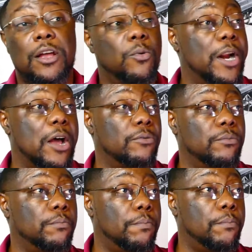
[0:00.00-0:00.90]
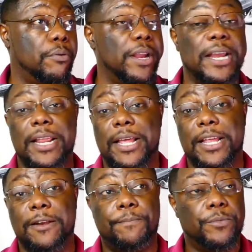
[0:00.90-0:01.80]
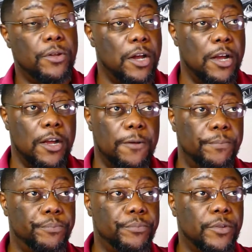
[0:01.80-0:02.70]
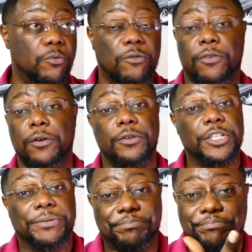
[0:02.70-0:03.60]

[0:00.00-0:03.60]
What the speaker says: without bringing in referrals.